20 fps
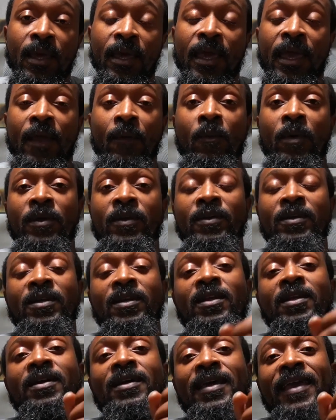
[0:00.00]
And when you
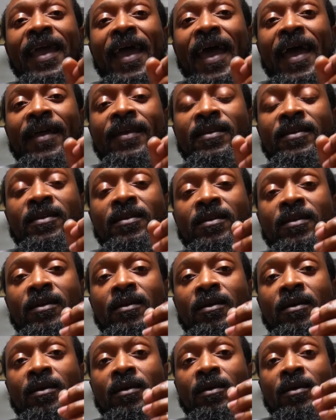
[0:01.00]
look at
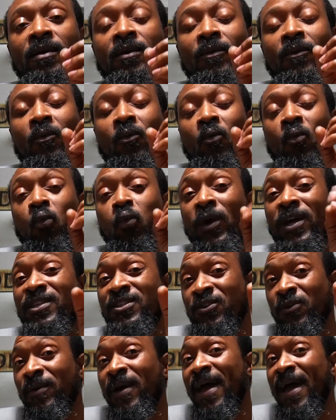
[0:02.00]

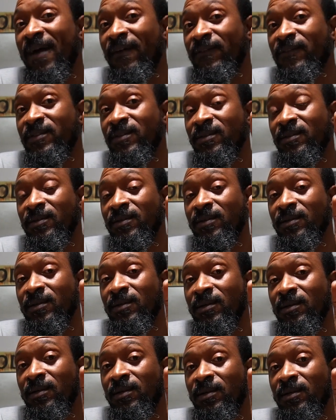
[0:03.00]
witchcraft,
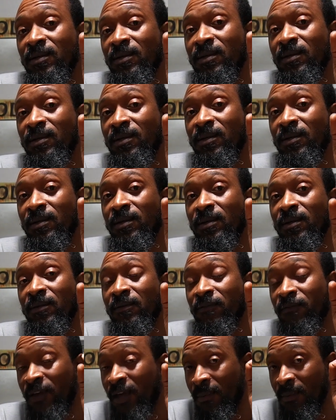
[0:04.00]

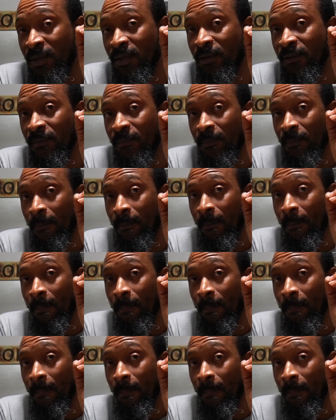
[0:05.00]
family,